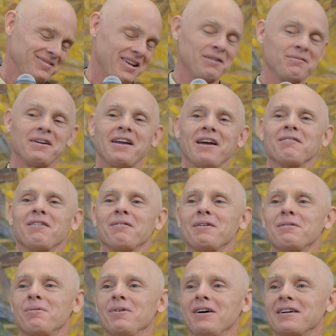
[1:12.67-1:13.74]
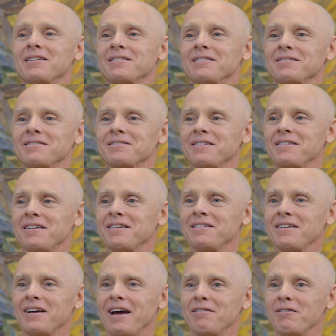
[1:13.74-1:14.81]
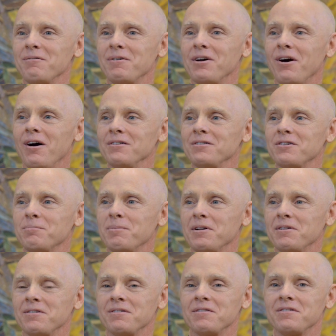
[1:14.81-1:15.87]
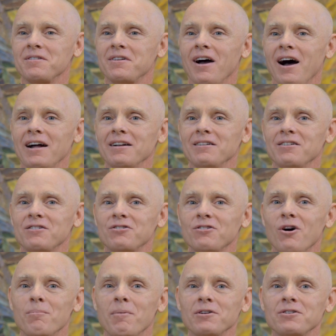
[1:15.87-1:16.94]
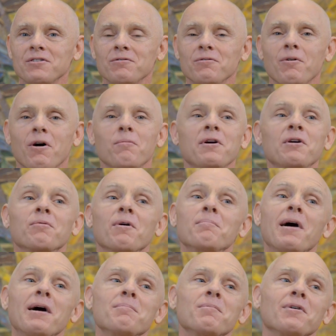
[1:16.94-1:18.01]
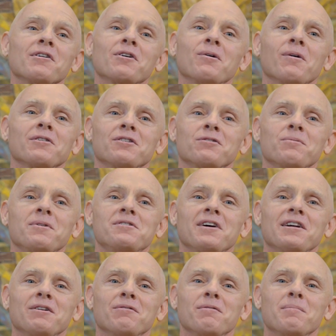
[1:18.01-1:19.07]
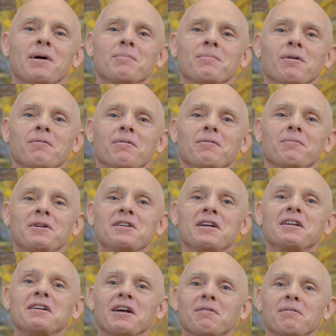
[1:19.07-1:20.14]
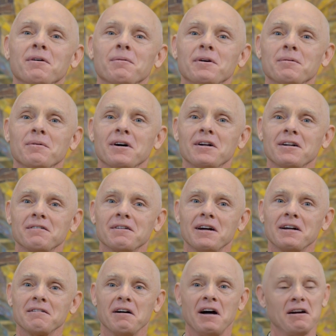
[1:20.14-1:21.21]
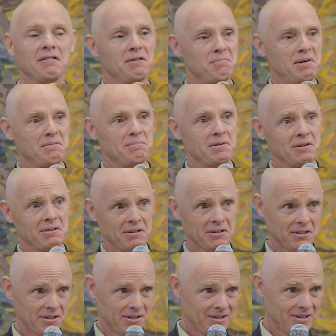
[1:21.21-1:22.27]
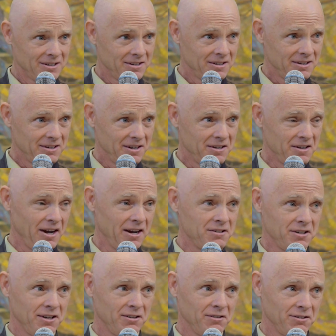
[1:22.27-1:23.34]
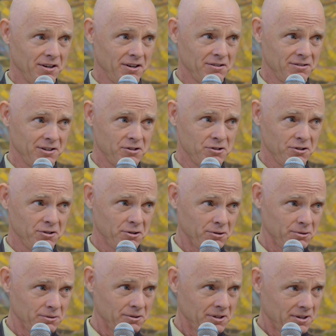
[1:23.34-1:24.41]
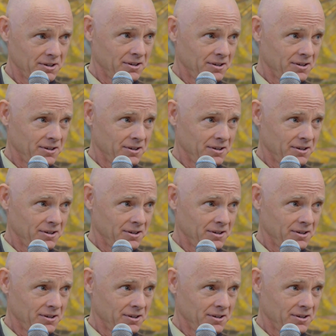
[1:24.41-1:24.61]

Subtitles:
Then we get what we want. Haven't we all just gotten so much of what we remember, of course, is we tend to remember when we didn't get what we wanted, right? I remember in 1962,